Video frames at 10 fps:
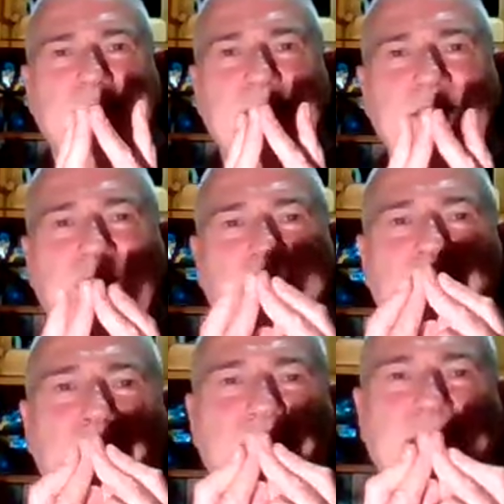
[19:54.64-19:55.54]
these are all
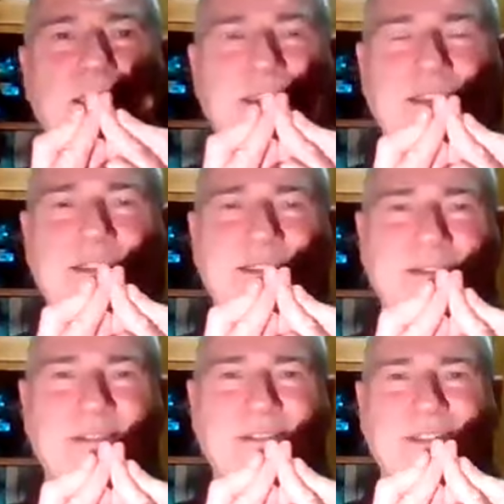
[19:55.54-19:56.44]
empty.
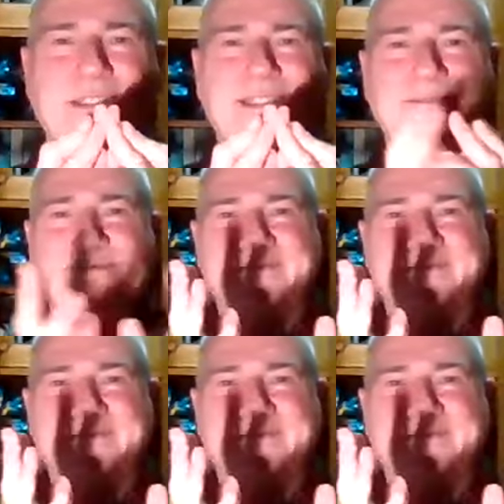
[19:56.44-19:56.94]
Okay?